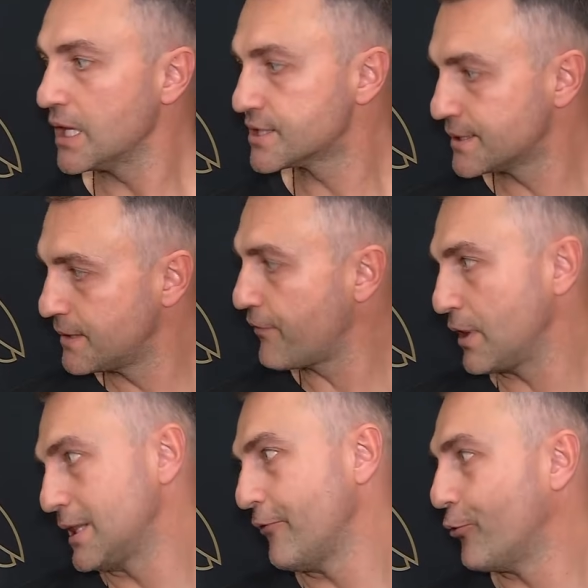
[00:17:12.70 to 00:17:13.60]
It's
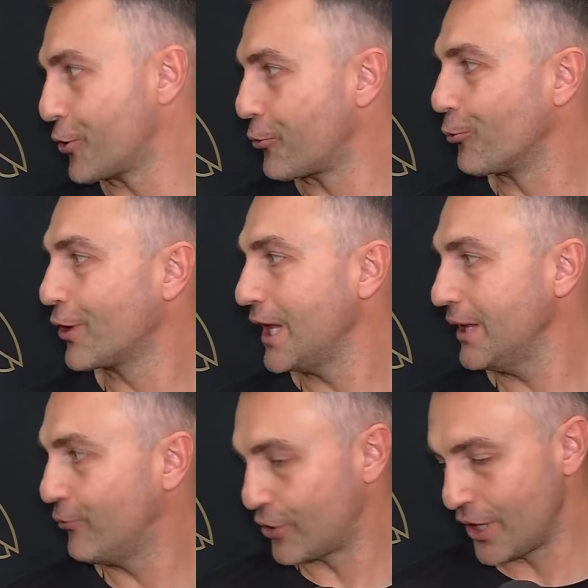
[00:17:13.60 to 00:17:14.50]
definitely for a
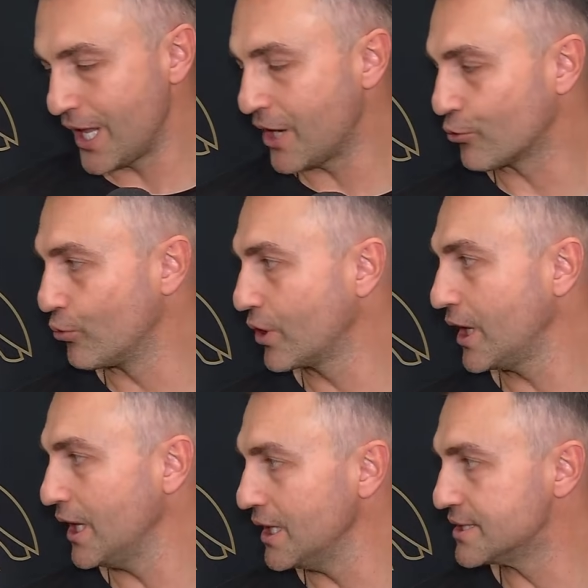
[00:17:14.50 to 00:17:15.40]
rookie, for a young
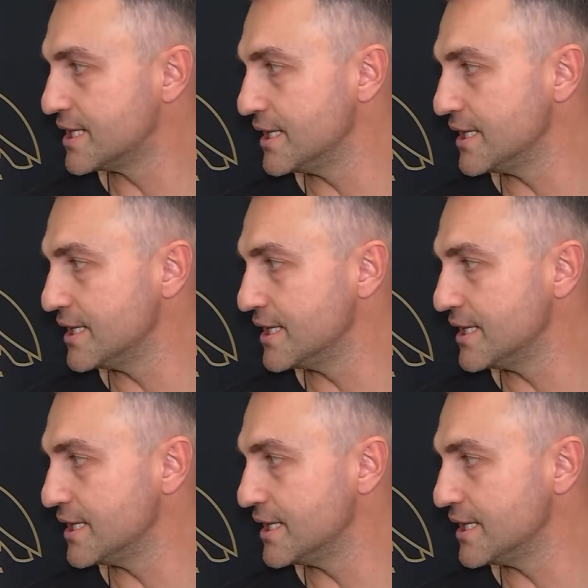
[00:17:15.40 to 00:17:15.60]
rookie,